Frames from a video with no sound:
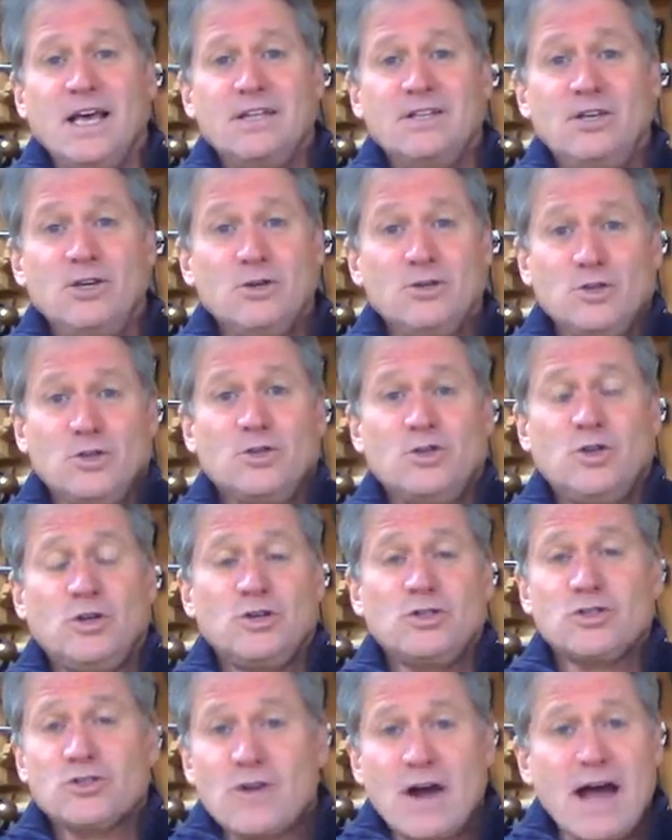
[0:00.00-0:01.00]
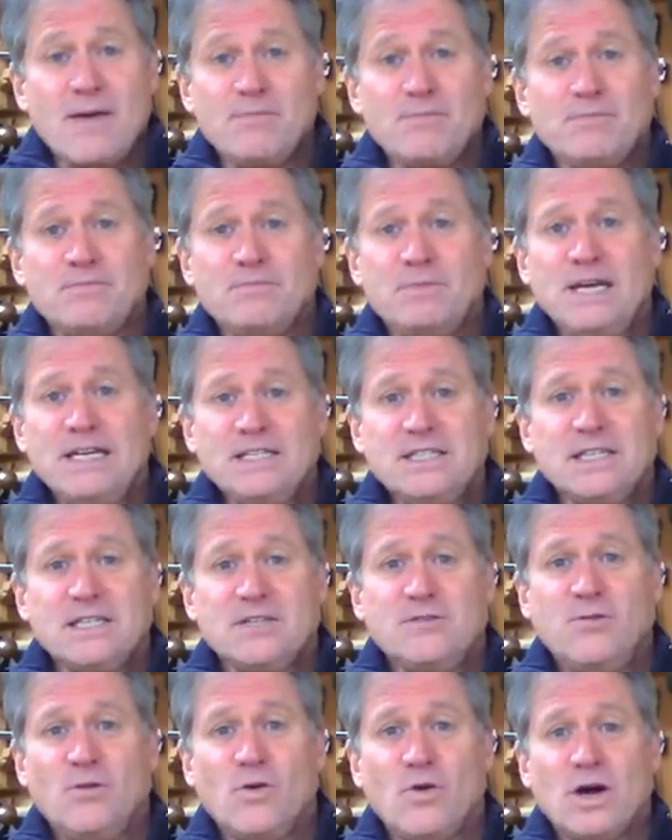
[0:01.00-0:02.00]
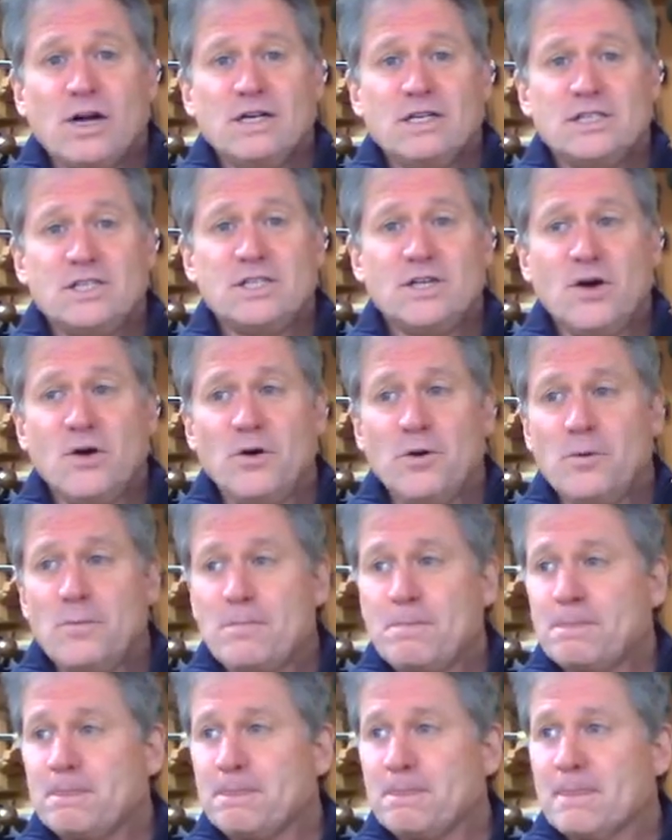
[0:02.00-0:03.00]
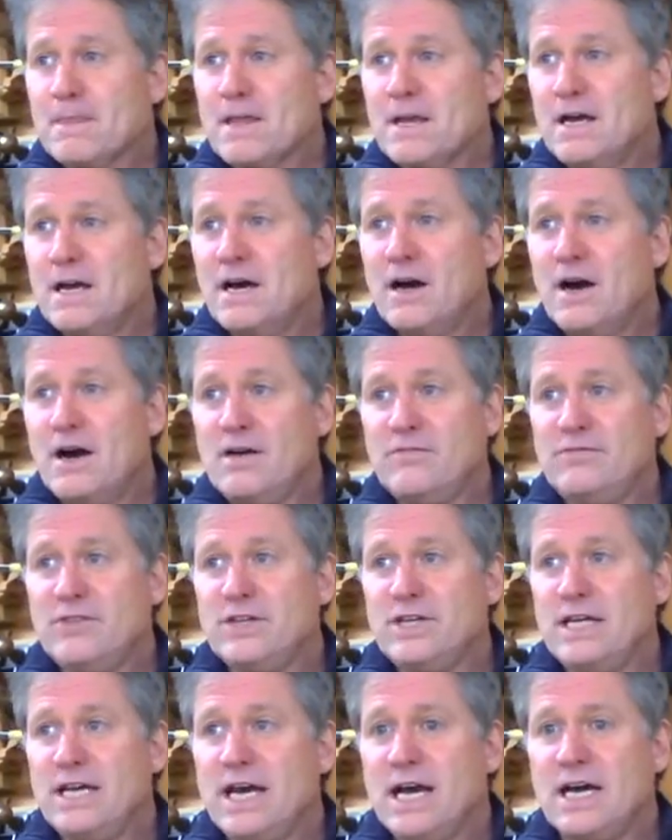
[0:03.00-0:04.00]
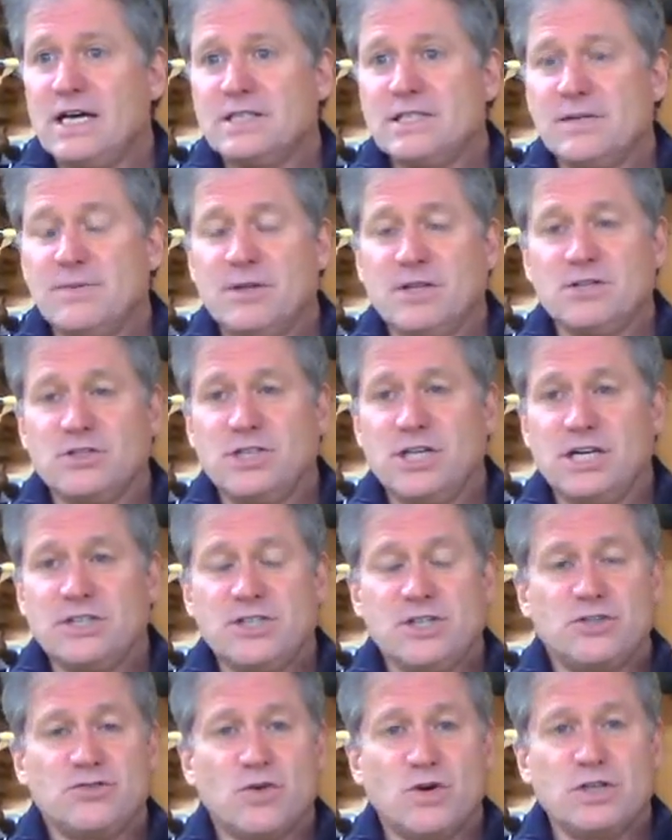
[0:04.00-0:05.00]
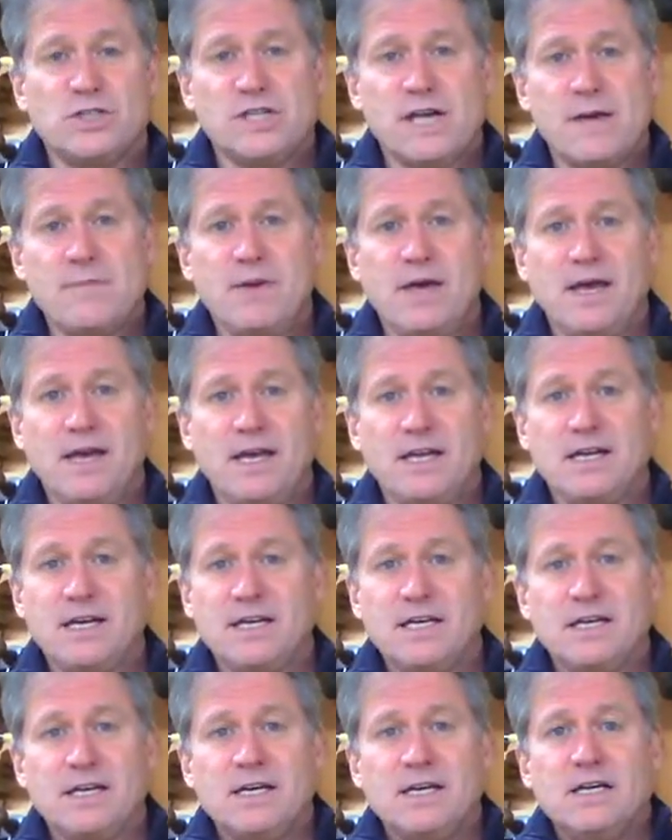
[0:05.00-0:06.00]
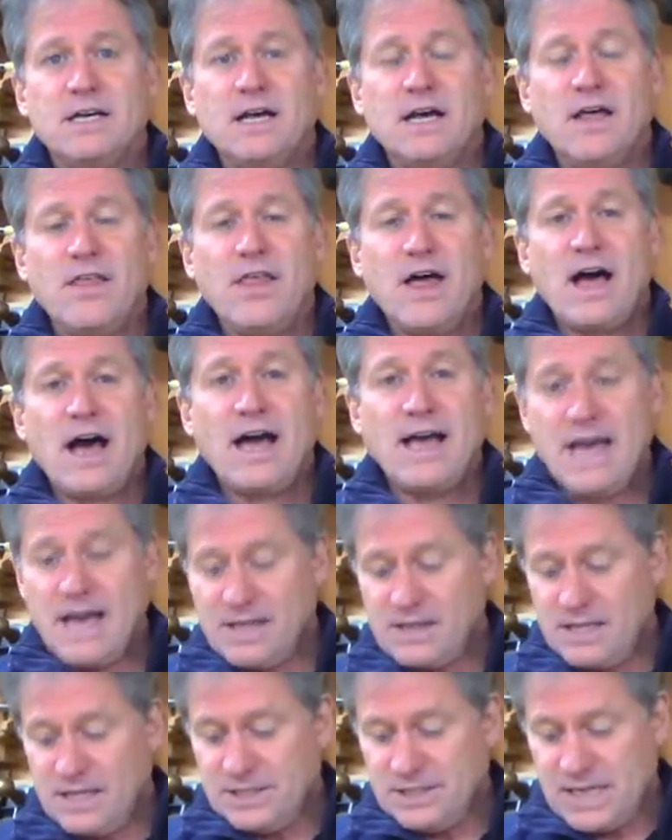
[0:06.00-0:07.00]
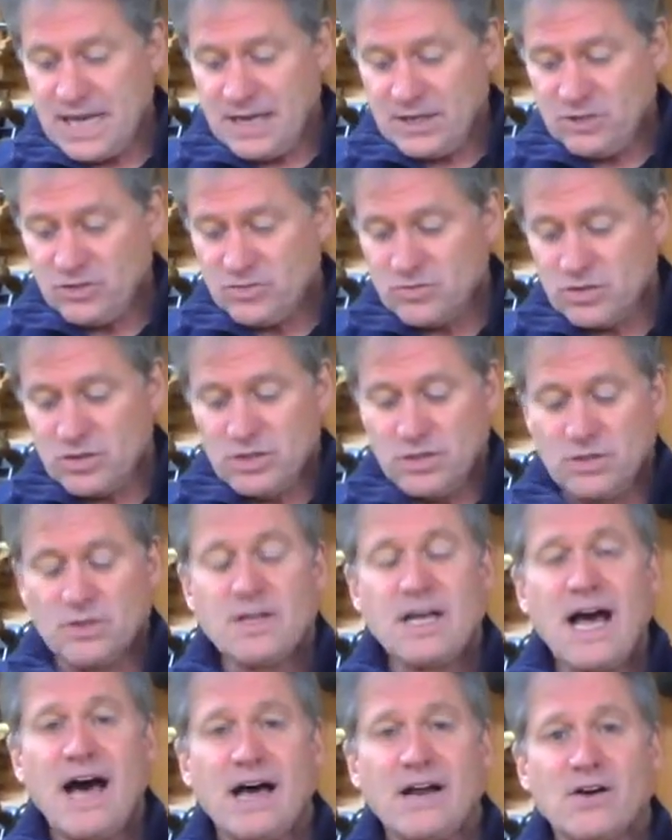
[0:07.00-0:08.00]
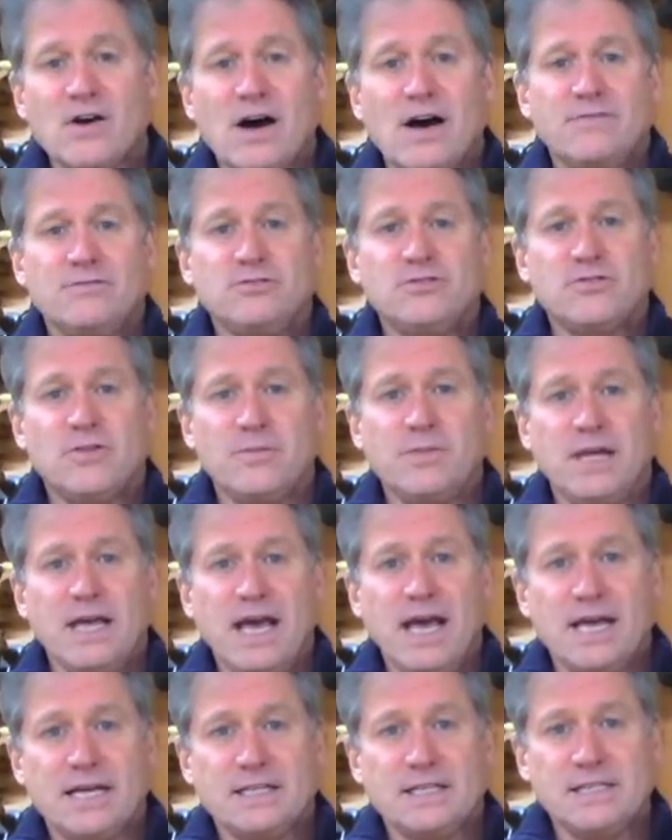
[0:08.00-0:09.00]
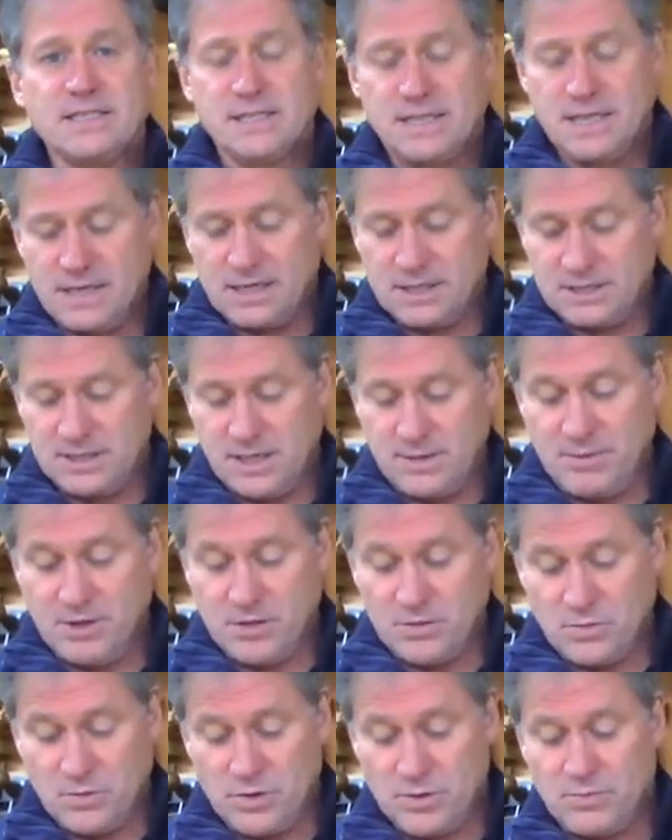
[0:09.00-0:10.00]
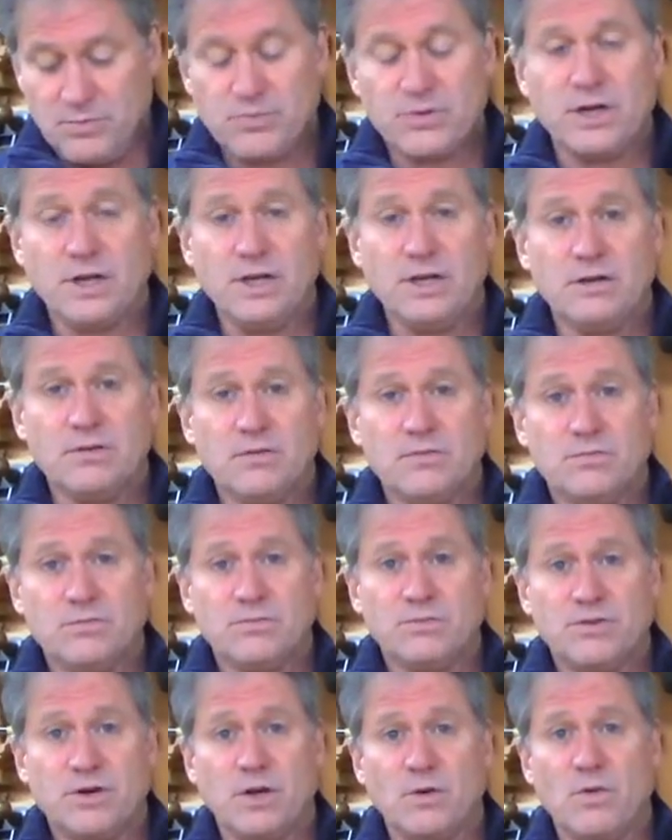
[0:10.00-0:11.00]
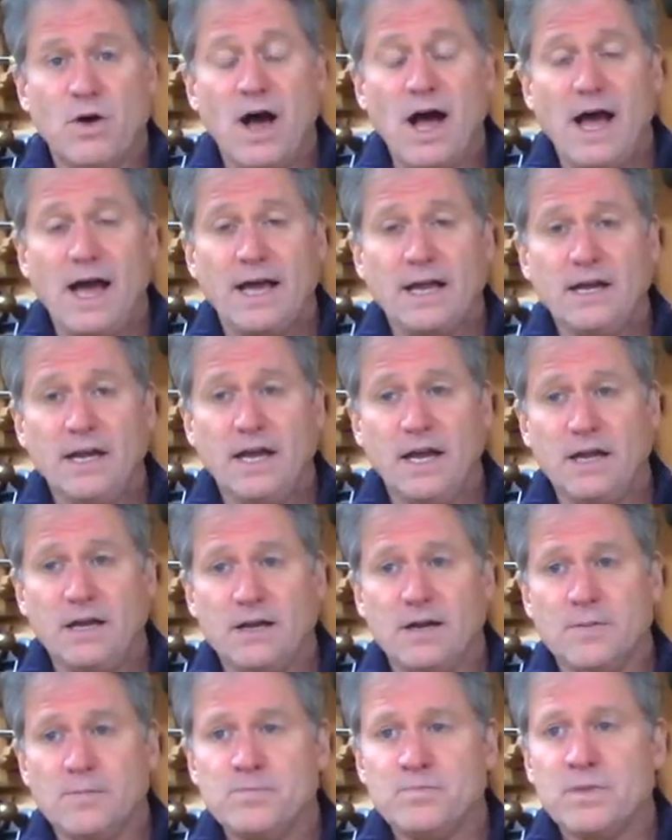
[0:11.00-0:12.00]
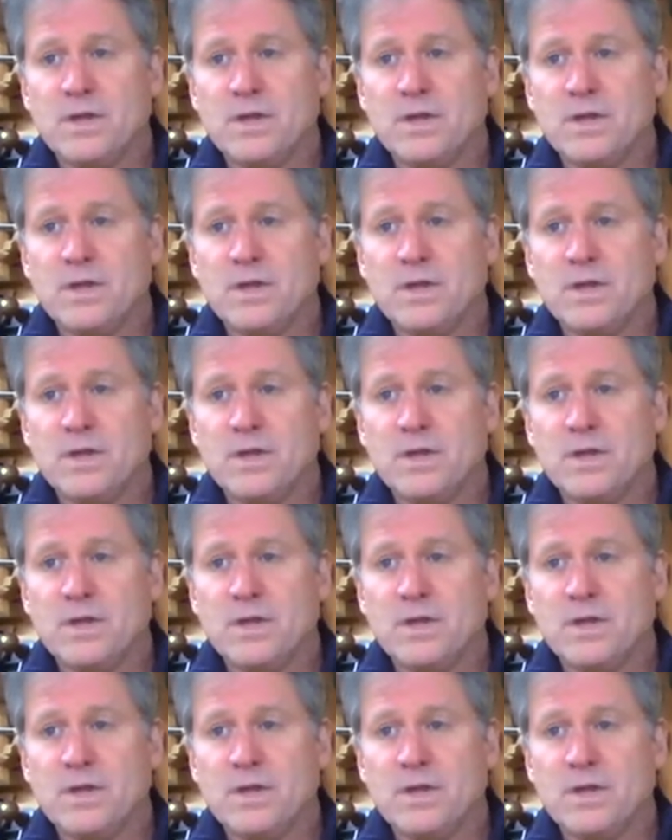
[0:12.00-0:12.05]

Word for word: use your scrap pieces for. So of the, uh, some of the chest of drawers I made, I had these extra little cutoffs from the ends, and some of them were pretty, pretty wide. And,